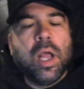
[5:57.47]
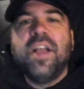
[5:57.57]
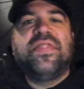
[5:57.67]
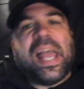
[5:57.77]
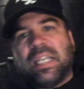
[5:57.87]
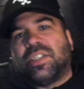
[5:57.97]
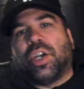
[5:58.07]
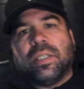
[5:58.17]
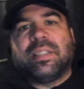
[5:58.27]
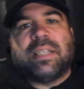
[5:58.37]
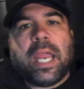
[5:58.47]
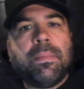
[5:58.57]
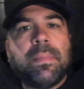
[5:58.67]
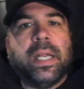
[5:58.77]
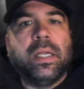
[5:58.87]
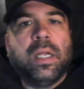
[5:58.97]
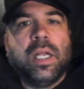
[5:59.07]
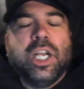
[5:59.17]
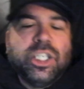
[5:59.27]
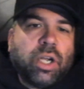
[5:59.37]
That's her statement.
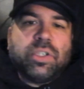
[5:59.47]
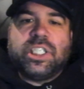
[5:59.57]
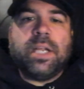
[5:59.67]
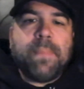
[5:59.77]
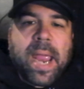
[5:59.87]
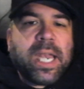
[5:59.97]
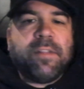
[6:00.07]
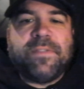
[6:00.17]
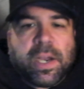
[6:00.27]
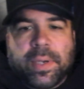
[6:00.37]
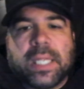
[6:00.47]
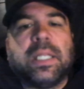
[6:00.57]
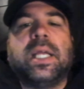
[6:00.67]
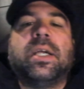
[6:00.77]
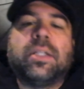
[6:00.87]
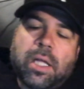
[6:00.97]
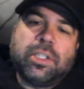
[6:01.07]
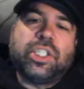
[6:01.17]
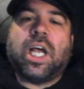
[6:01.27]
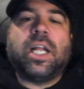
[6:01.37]
So she made it very clear. The
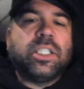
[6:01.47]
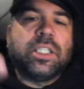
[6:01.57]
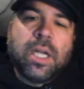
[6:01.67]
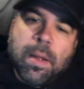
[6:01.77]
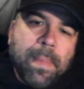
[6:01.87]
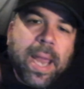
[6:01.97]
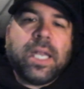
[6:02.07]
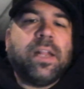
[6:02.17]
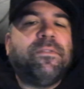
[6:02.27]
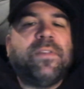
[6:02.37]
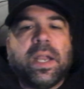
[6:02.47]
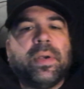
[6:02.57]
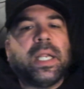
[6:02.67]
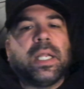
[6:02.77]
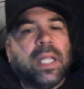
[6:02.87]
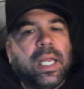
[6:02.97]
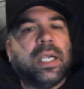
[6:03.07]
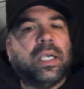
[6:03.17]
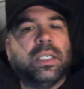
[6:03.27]
judge made it very clear.